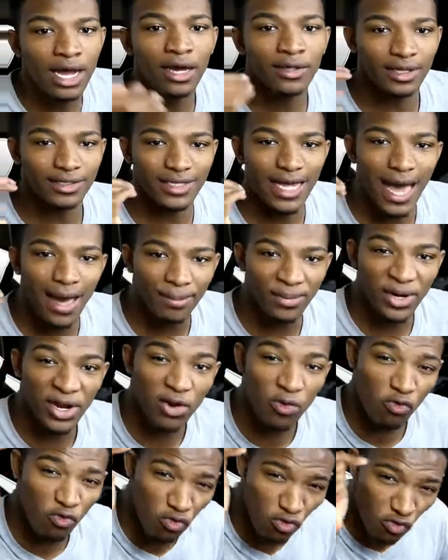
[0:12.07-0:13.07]
that's
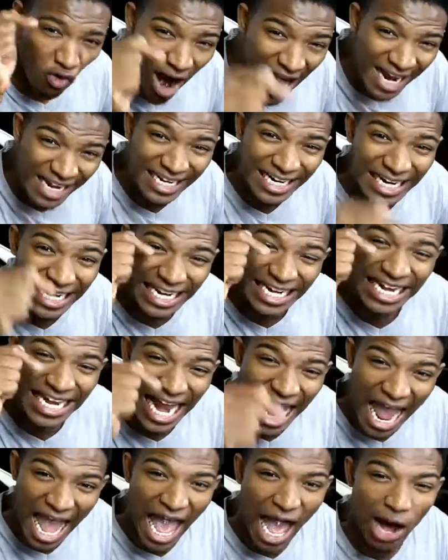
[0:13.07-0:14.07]
happening right
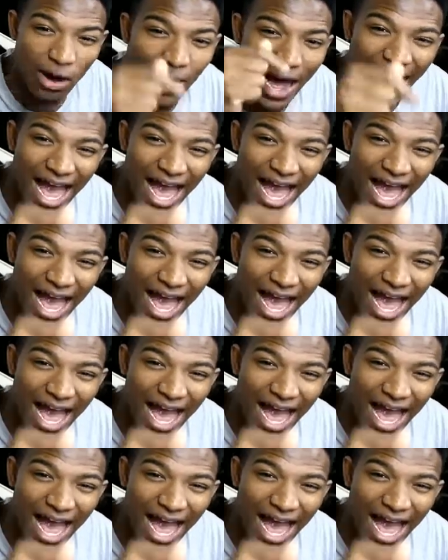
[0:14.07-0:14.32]
now